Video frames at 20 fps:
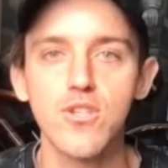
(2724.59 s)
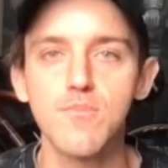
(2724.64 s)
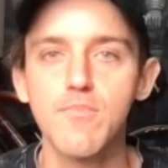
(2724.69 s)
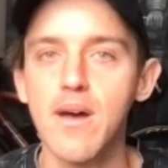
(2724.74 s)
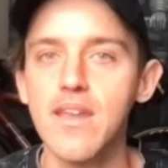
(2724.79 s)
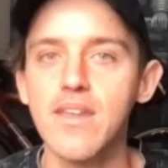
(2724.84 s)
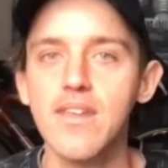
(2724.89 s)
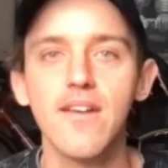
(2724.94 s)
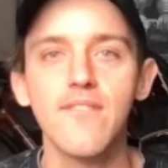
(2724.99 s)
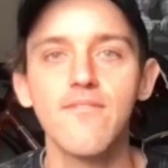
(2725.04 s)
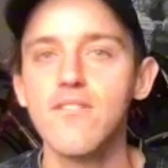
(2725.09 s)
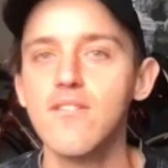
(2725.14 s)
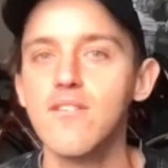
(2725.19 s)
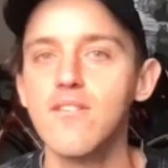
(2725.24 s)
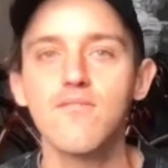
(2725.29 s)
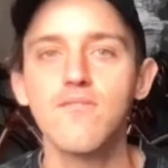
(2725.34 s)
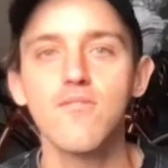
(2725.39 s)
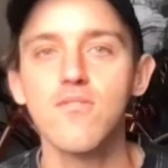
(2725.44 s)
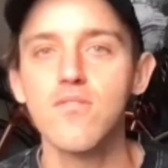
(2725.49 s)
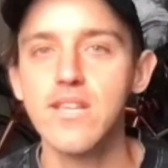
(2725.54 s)
but never
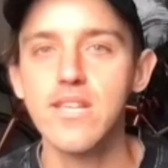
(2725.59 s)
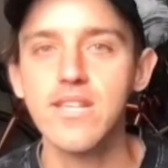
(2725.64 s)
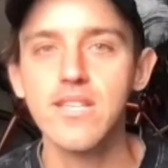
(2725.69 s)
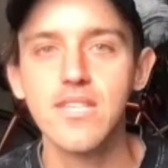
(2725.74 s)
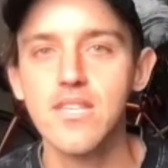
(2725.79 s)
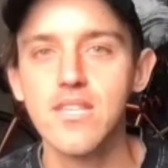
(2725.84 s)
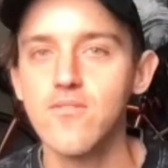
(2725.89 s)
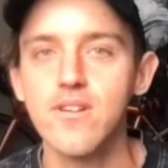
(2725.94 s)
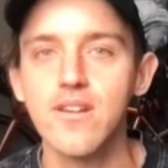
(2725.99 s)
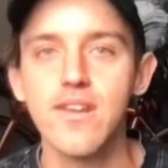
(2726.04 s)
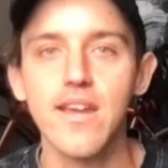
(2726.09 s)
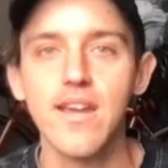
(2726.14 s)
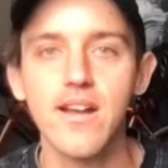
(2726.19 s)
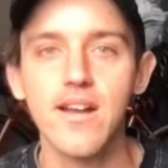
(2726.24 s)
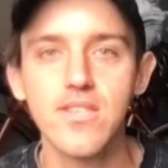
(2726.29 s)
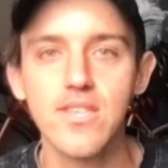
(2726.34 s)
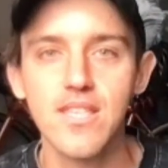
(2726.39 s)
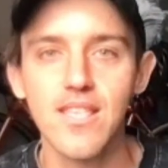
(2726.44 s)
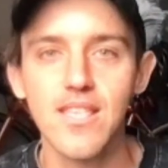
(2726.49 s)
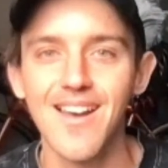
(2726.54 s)
released or
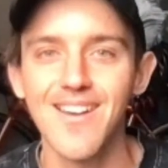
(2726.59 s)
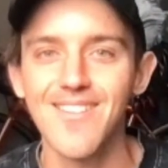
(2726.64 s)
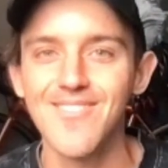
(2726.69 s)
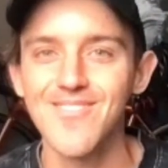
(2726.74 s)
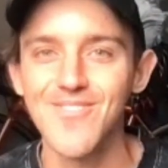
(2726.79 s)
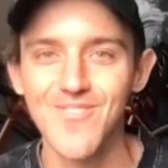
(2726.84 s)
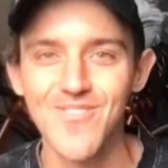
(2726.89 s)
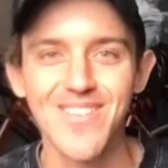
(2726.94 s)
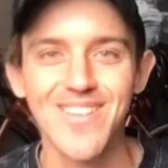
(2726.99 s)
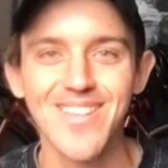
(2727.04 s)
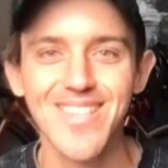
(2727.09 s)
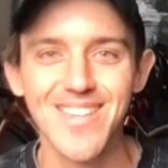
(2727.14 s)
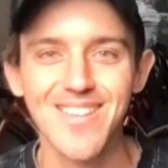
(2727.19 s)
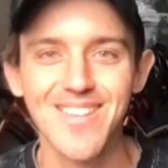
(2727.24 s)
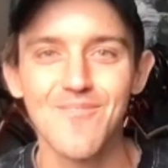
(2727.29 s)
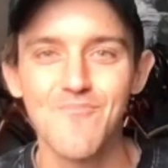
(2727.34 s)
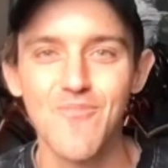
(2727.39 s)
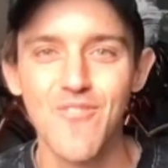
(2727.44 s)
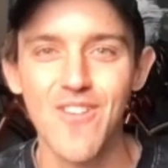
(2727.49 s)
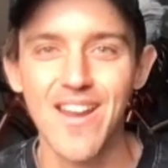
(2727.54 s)
announced that I was releasing
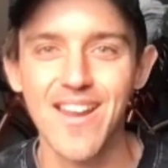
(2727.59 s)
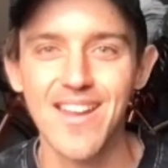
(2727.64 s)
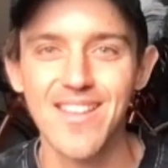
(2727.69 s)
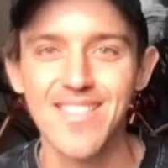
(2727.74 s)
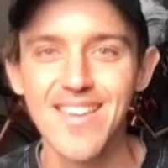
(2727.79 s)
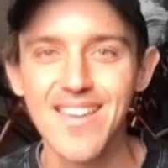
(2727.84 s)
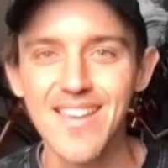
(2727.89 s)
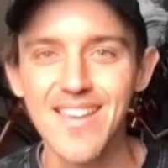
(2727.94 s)
a brand.